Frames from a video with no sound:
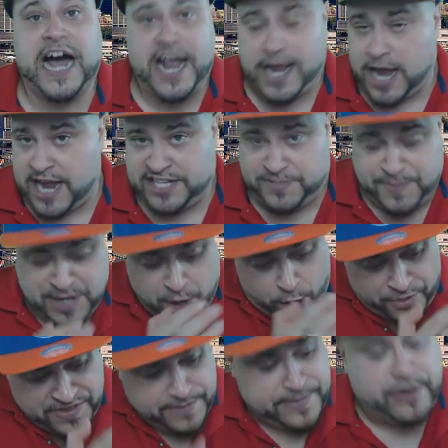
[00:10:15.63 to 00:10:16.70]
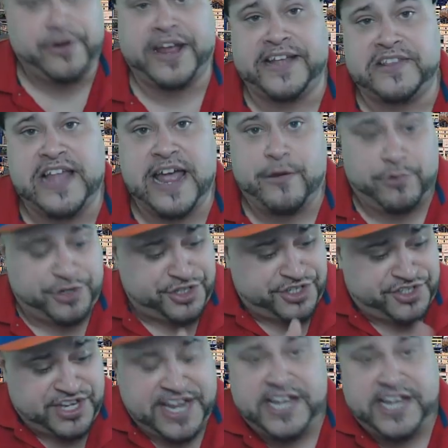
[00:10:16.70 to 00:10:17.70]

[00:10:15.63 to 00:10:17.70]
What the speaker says: I speak all the American languages.